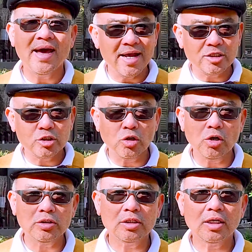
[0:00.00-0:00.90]
as
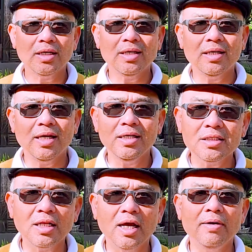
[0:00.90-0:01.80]
taught in
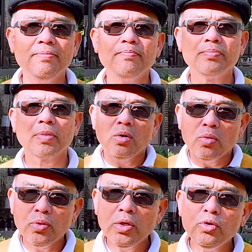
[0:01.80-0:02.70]
Islam,
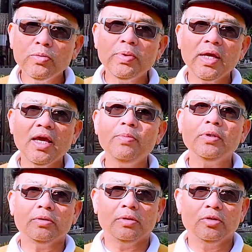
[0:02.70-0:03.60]
we would be
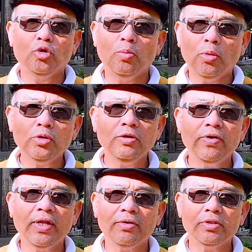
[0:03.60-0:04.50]
able to
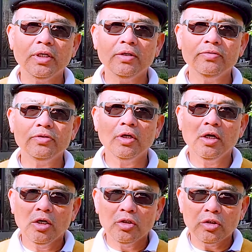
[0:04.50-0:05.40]
motivate ourselves
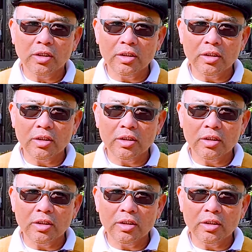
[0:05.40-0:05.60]
to